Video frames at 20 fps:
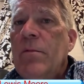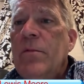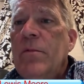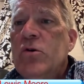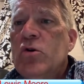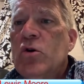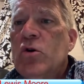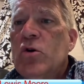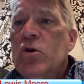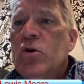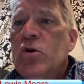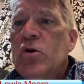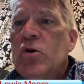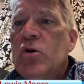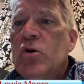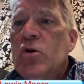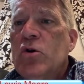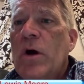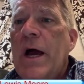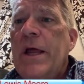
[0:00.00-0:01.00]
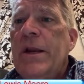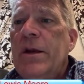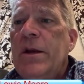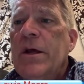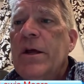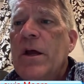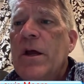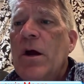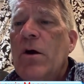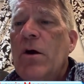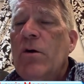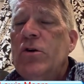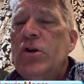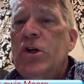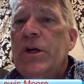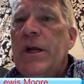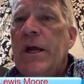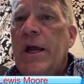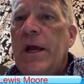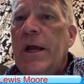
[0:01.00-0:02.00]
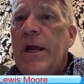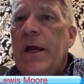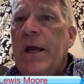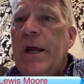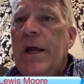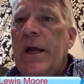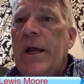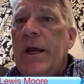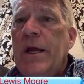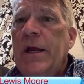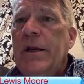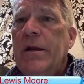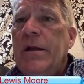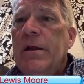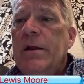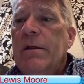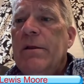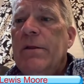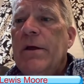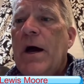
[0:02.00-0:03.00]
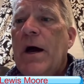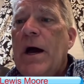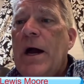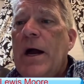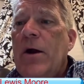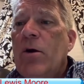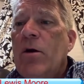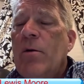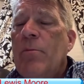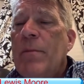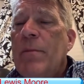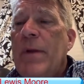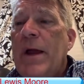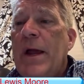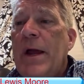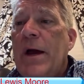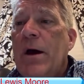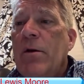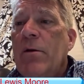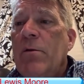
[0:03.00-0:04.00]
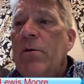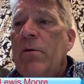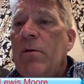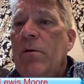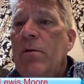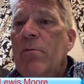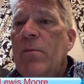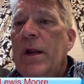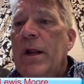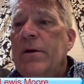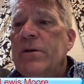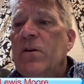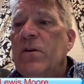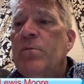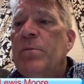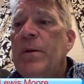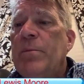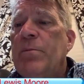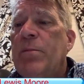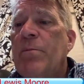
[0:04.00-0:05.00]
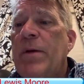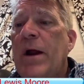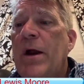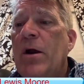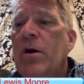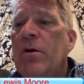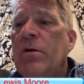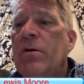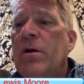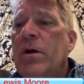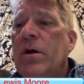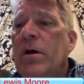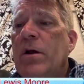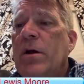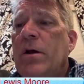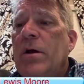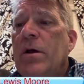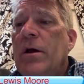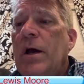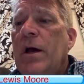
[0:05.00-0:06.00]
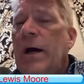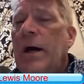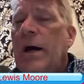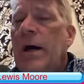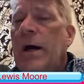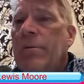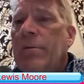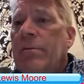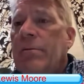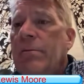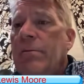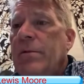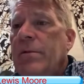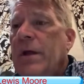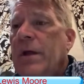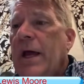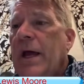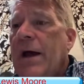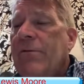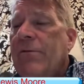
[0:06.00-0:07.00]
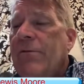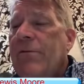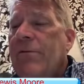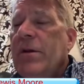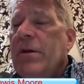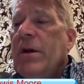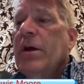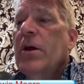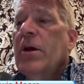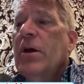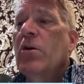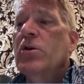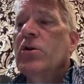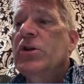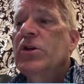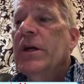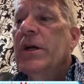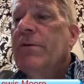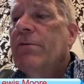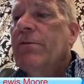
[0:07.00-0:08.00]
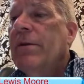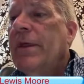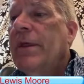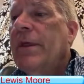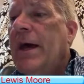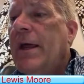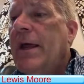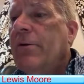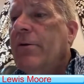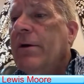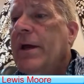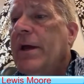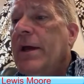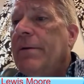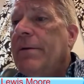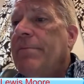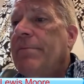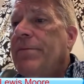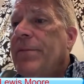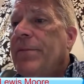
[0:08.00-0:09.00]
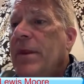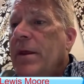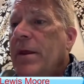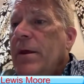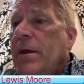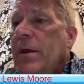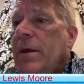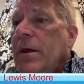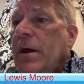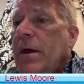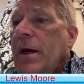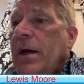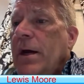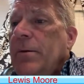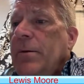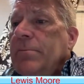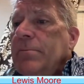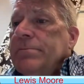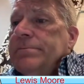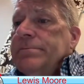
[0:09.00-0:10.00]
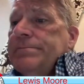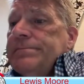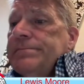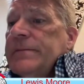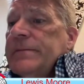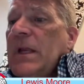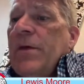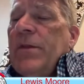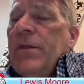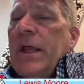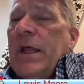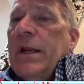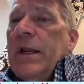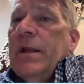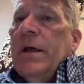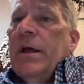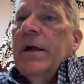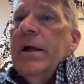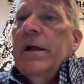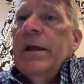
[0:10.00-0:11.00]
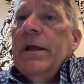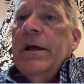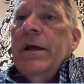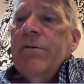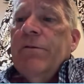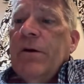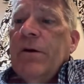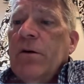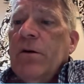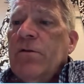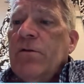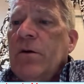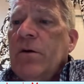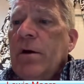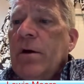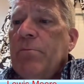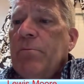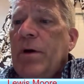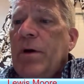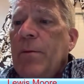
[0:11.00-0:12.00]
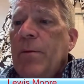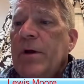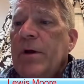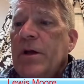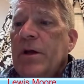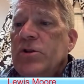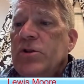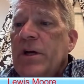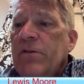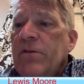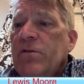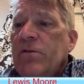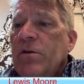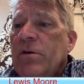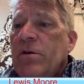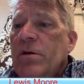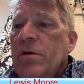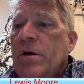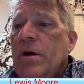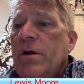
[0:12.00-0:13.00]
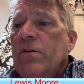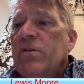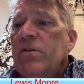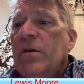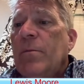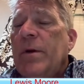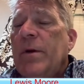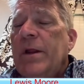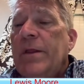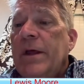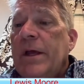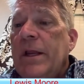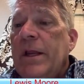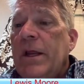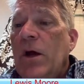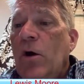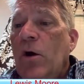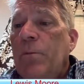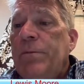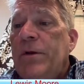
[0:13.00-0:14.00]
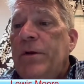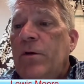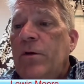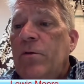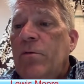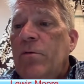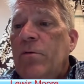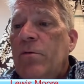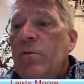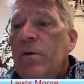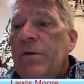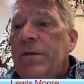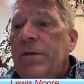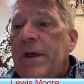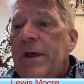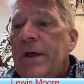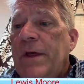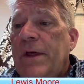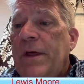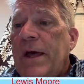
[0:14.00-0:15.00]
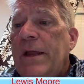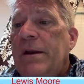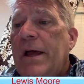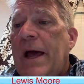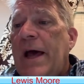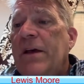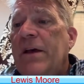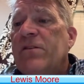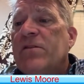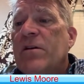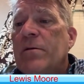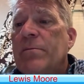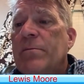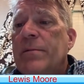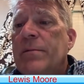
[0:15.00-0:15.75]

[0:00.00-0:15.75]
Try to negotiate the higher amount, but I'd just be prepared to have to negotiate for that, okay? And then if there's a public adjuster, somebody that can help you with that, ask them,